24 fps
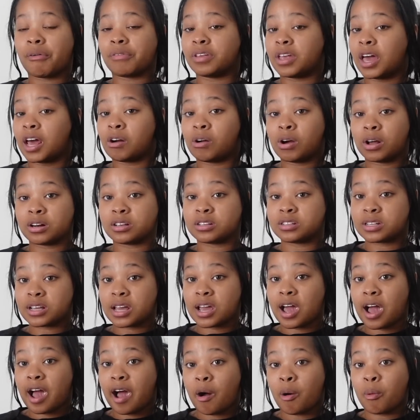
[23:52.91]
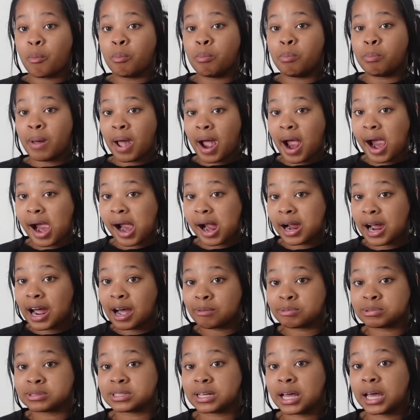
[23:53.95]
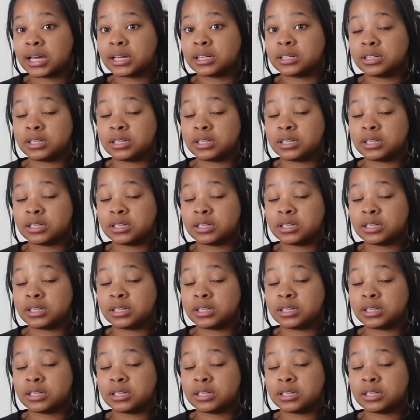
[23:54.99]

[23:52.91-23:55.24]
Y'all don't understand how bad I was like,